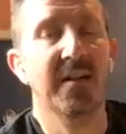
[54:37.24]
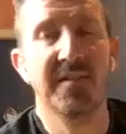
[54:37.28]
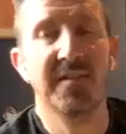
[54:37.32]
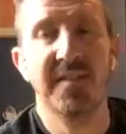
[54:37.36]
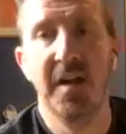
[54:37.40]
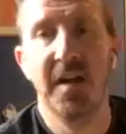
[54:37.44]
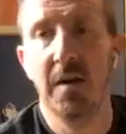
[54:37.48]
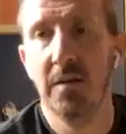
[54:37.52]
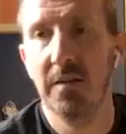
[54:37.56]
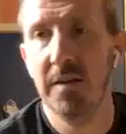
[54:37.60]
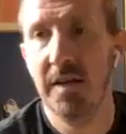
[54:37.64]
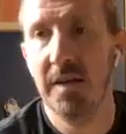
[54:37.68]

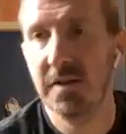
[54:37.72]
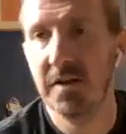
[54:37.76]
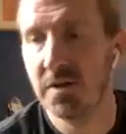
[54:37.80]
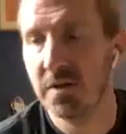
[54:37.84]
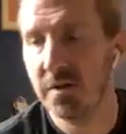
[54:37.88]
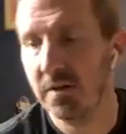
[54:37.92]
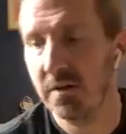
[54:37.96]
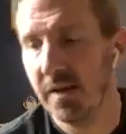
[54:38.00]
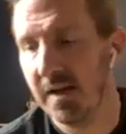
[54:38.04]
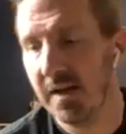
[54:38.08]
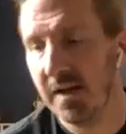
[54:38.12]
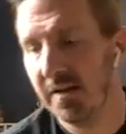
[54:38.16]
Exhale,
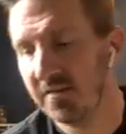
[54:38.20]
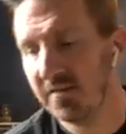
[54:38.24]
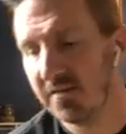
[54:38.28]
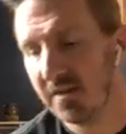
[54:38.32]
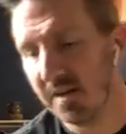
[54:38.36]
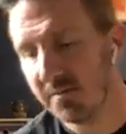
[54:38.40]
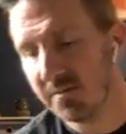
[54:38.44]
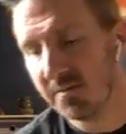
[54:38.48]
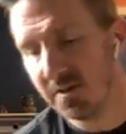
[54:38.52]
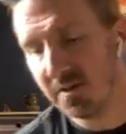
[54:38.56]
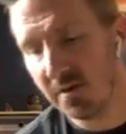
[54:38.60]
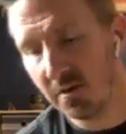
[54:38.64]
let your legs
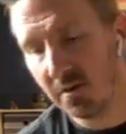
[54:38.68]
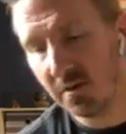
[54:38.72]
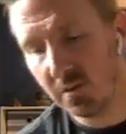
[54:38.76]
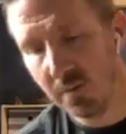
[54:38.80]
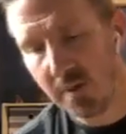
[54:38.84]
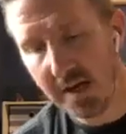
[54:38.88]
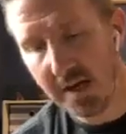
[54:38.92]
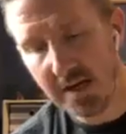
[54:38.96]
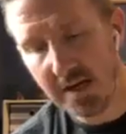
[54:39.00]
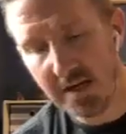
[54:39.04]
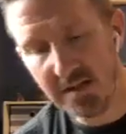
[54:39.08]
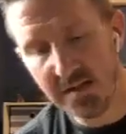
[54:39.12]
drop to
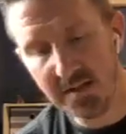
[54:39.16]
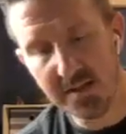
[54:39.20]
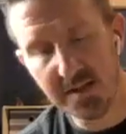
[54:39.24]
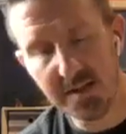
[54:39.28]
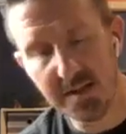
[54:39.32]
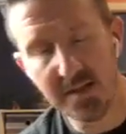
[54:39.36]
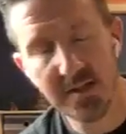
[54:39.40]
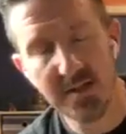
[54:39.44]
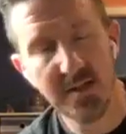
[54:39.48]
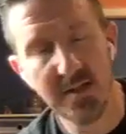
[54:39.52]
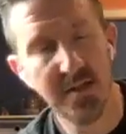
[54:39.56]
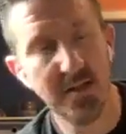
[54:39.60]
the right.
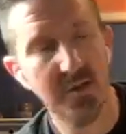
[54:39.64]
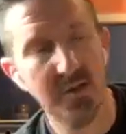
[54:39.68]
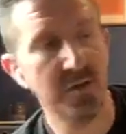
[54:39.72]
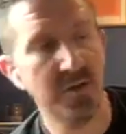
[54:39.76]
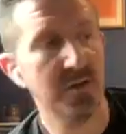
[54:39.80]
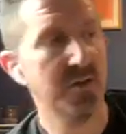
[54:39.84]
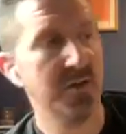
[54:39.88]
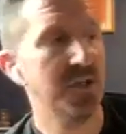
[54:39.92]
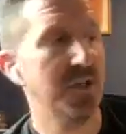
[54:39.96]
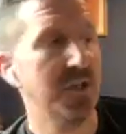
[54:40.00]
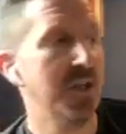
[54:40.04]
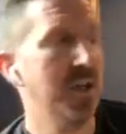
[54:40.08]

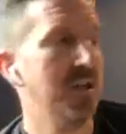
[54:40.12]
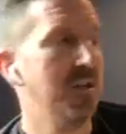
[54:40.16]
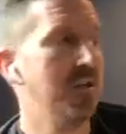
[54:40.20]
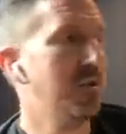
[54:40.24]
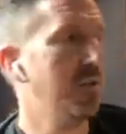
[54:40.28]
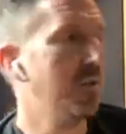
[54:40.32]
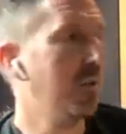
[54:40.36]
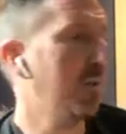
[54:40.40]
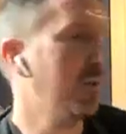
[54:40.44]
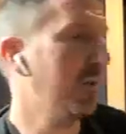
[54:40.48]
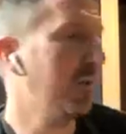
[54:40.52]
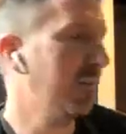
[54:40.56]
your
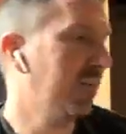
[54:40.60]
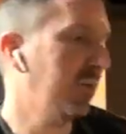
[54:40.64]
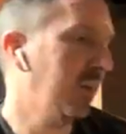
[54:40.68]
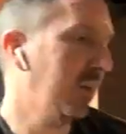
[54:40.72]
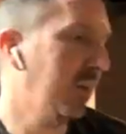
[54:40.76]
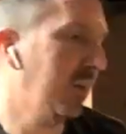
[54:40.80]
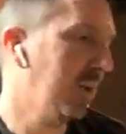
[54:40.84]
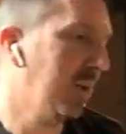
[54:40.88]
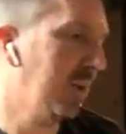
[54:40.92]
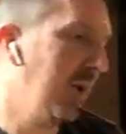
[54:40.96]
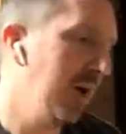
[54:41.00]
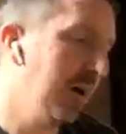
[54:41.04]
chin towards
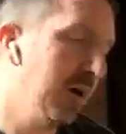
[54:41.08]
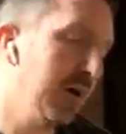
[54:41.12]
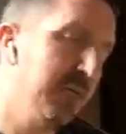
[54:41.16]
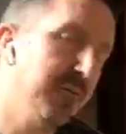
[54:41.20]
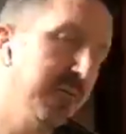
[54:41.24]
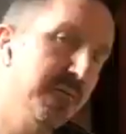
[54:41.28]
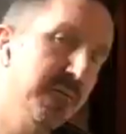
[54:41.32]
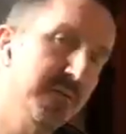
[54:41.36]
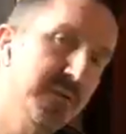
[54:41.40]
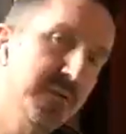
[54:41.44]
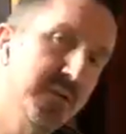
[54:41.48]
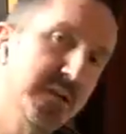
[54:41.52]
the
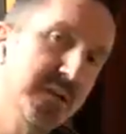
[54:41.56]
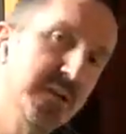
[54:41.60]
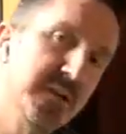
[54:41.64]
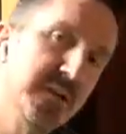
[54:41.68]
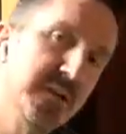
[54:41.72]
left.